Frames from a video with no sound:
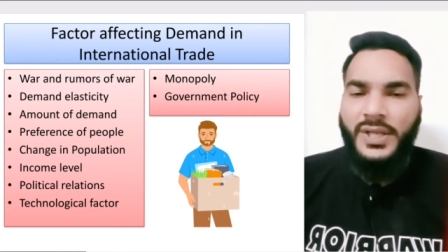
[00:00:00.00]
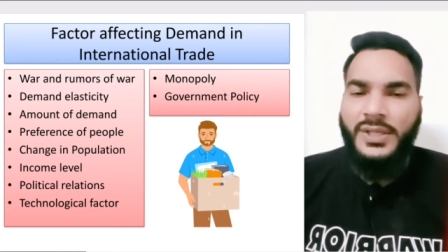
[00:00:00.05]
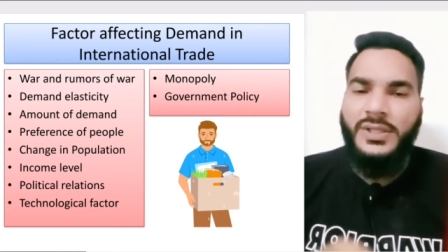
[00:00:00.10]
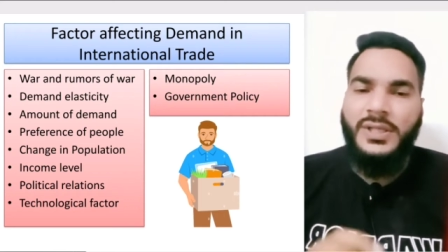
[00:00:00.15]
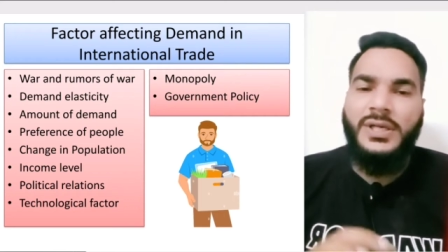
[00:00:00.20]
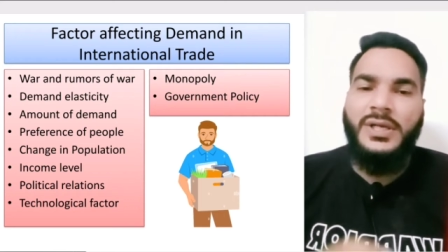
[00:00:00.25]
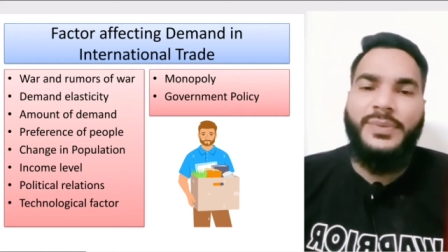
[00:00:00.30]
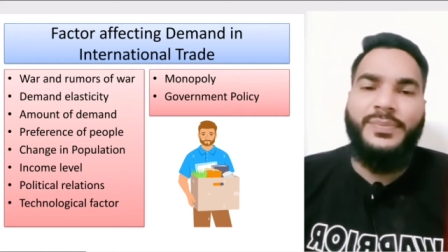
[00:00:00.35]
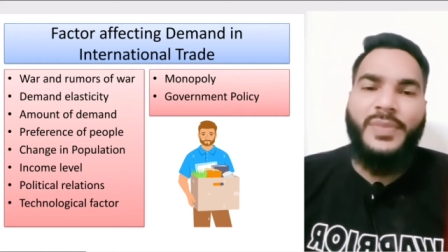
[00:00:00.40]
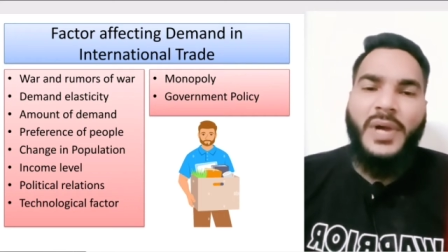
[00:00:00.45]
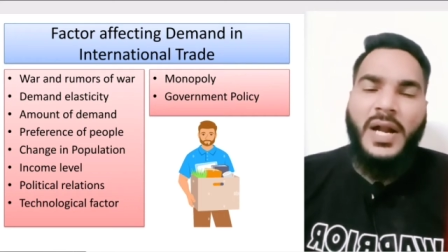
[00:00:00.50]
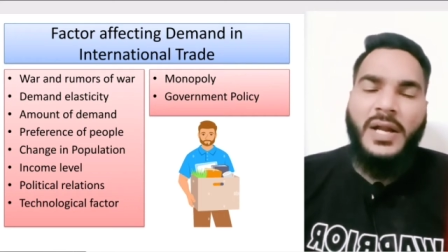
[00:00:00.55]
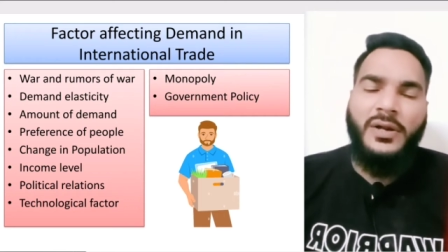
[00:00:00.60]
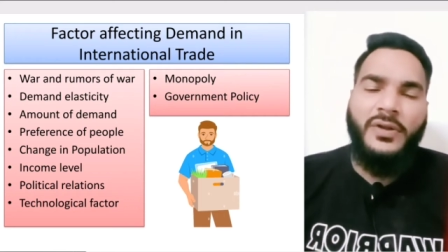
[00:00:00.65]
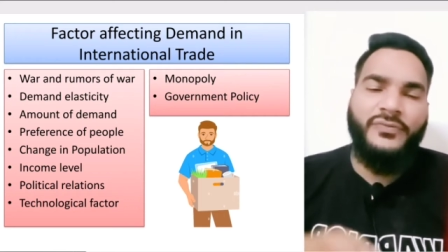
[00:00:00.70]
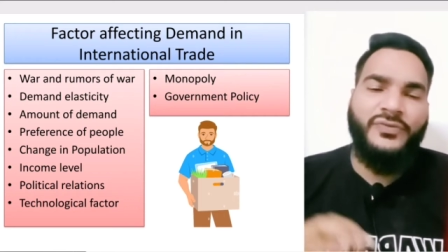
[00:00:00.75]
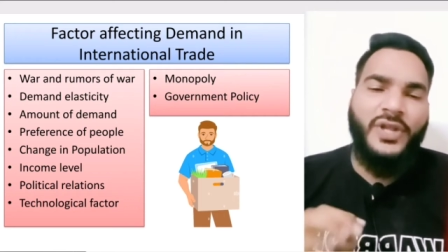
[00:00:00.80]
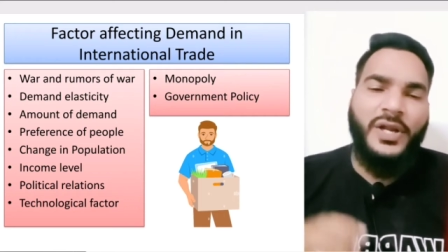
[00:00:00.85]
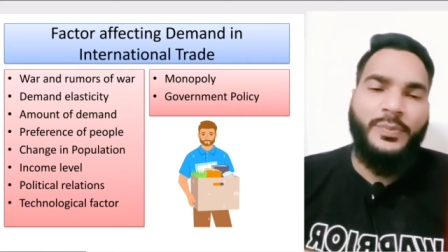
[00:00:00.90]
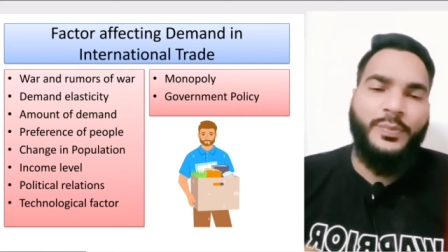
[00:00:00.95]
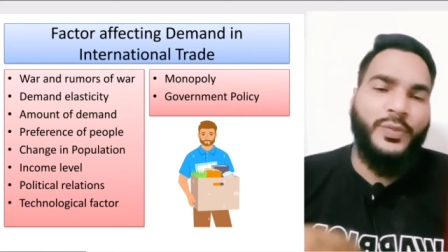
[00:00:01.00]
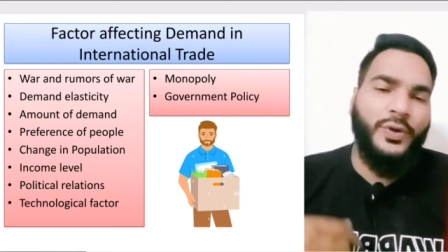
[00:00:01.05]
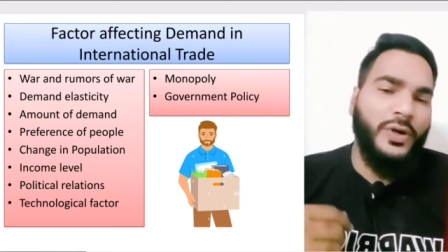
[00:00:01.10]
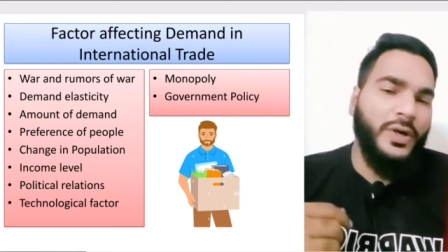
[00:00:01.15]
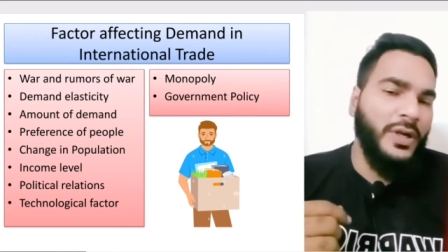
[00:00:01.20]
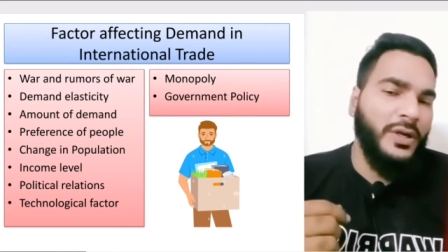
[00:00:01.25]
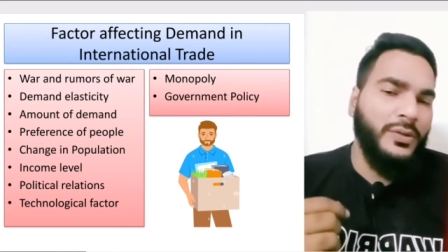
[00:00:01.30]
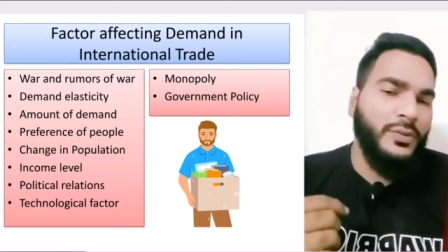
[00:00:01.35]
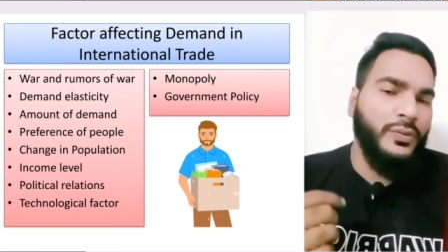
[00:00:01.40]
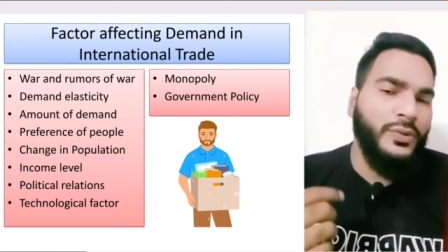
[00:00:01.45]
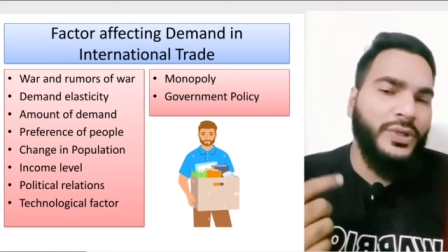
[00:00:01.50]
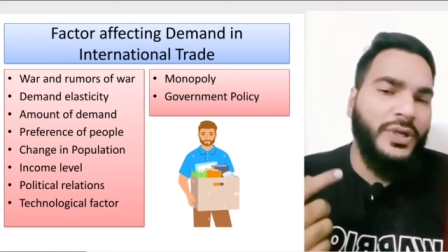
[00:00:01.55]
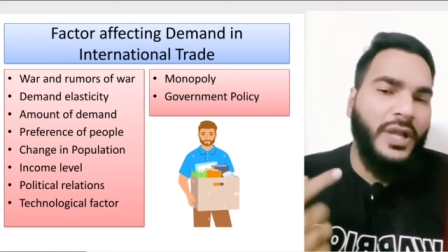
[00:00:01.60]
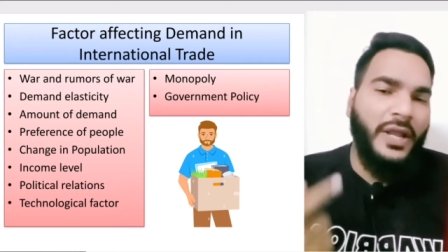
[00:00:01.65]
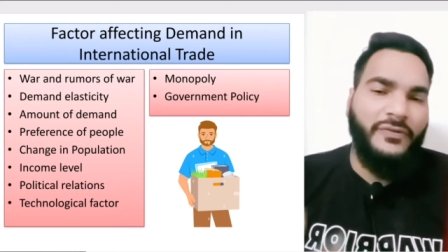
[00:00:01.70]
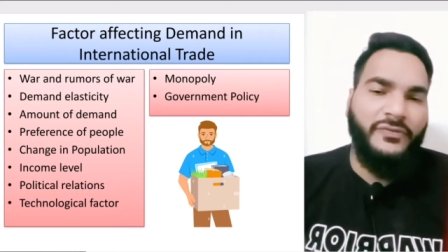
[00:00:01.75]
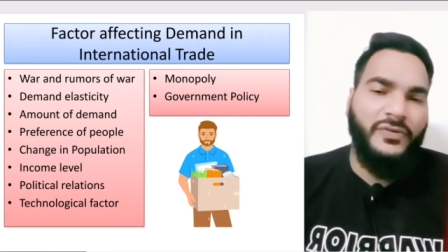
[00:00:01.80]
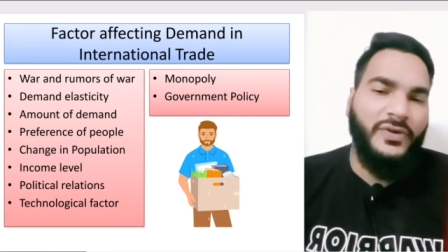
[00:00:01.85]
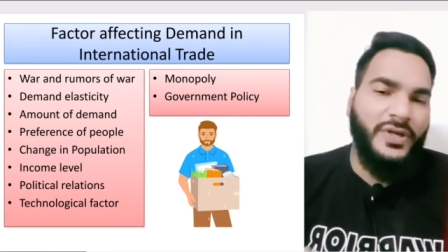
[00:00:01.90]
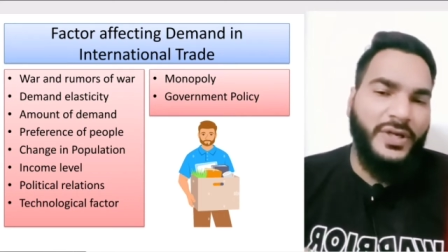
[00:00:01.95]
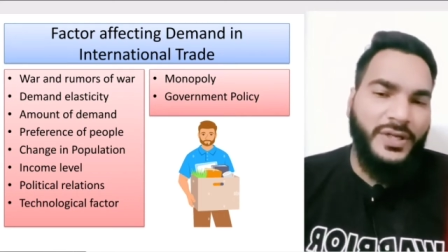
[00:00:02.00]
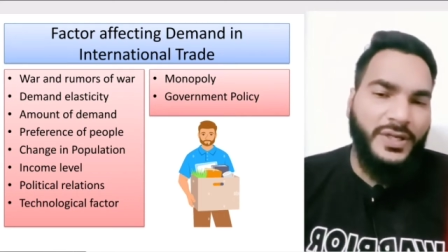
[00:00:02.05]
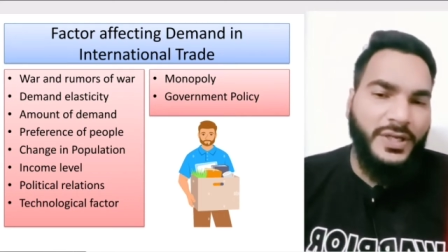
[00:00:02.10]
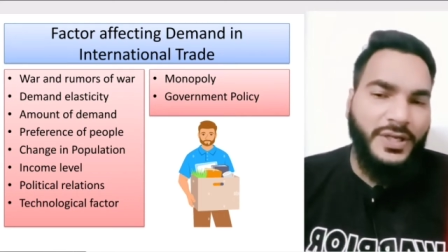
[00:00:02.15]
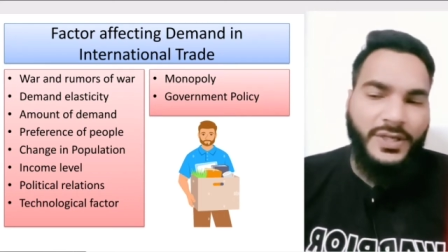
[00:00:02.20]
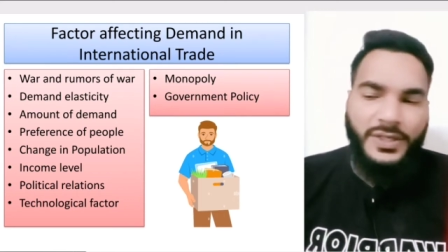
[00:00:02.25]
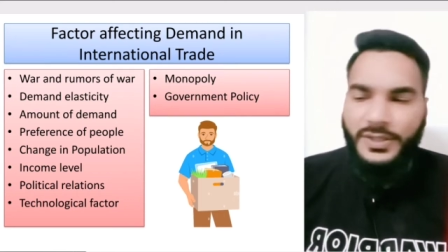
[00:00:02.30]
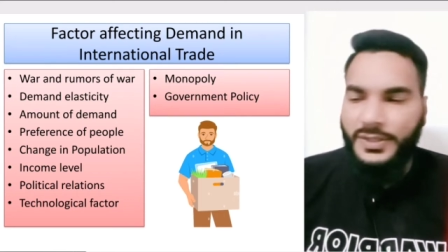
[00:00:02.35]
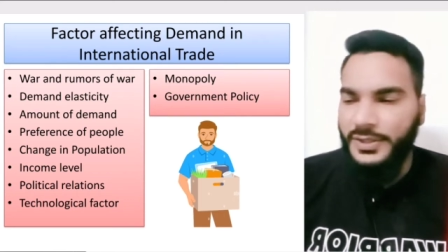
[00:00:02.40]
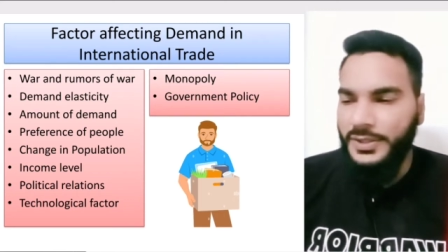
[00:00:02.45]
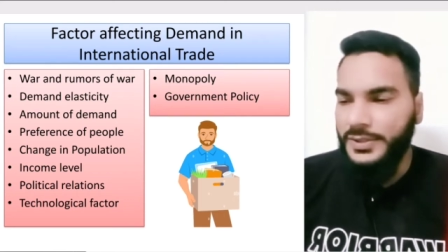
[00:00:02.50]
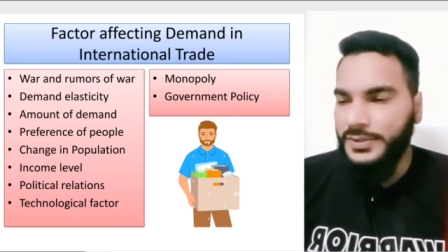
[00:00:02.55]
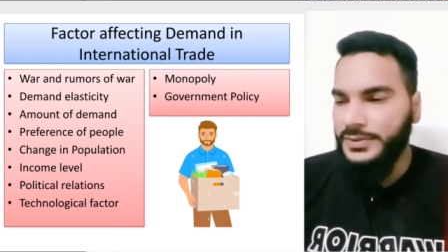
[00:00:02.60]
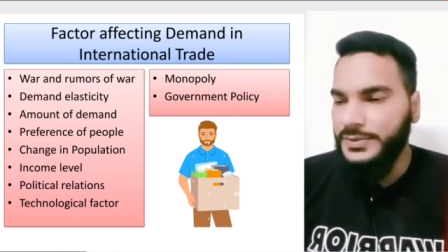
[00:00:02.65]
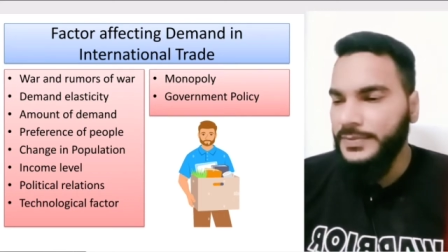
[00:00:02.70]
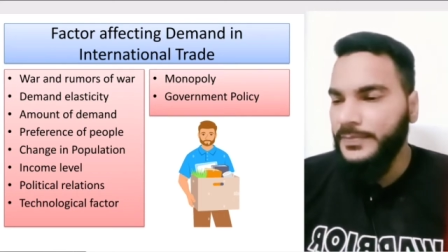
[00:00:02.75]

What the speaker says: the demand of that product would definitely increase.